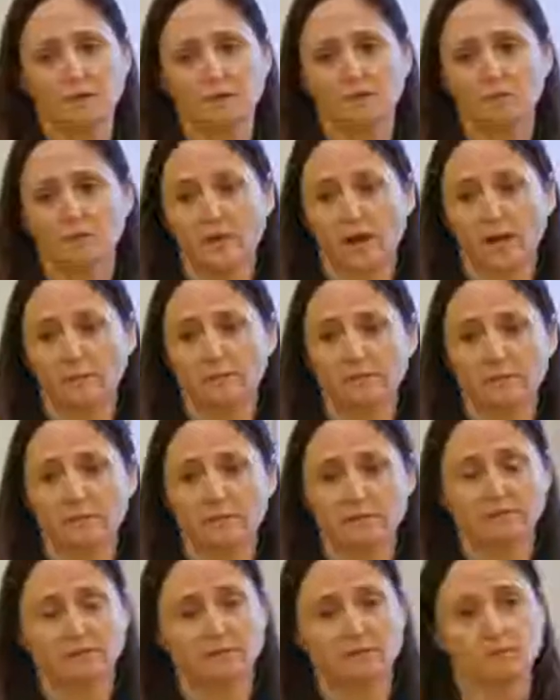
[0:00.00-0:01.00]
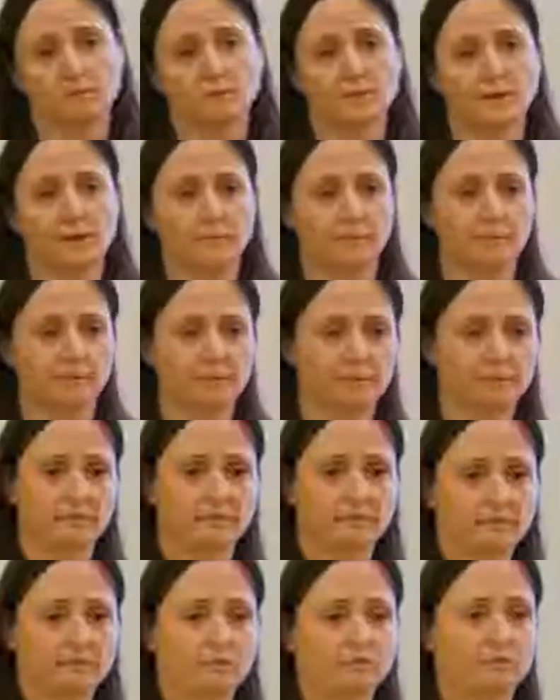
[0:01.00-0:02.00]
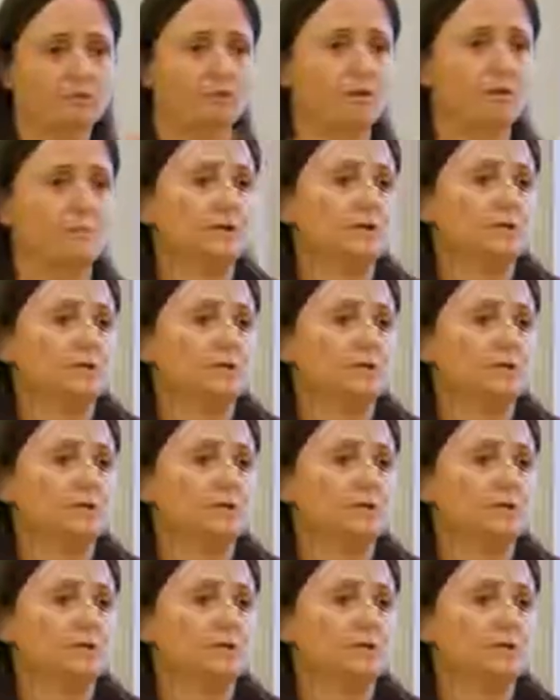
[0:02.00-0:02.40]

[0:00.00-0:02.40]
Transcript: You will not be as extreme